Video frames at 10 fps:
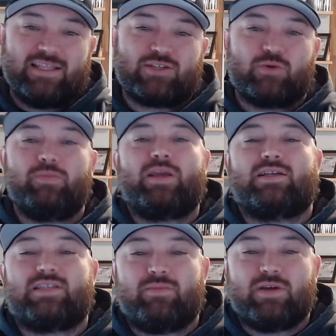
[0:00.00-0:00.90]
this one
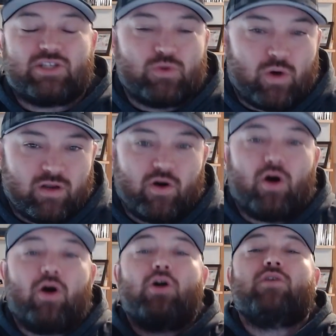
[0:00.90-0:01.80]
because he mentioned one of
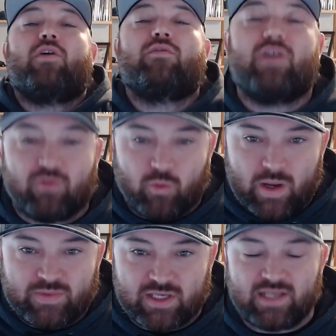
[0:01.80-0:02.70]
all of our favorite
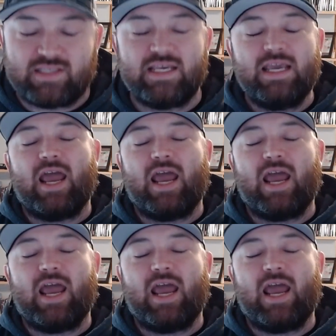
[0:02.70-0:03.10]
websites,